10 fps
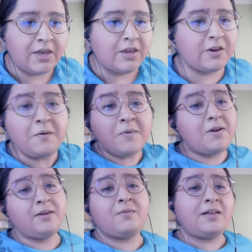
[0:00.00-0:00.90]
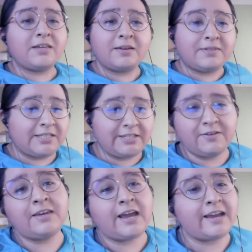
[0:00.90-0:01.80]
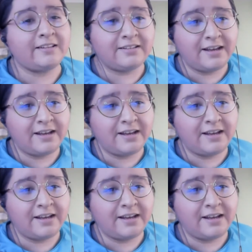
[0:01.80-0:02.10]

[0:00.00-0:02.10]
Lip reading: you're more than welcome to do that.